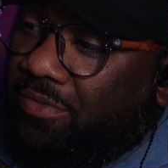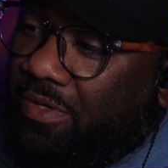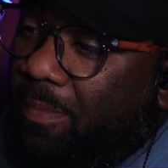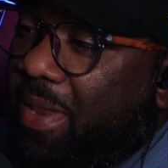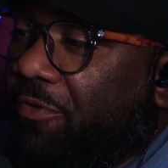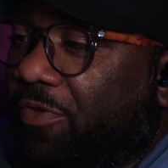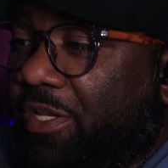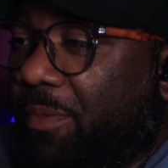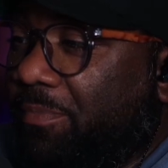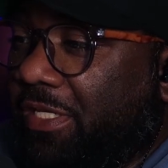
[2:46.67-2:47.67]
I'm not
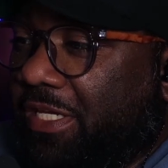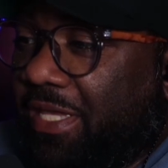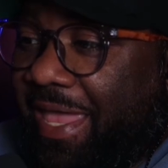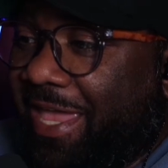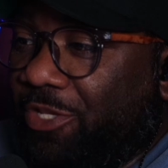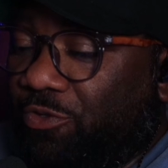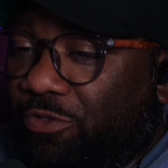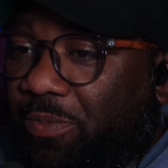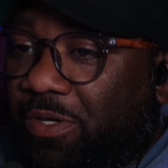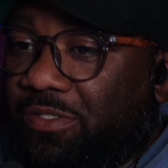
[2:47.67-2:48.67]
really a Malika
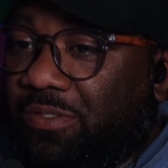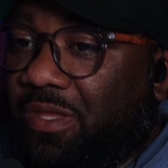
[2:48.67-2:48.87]
Andrews person.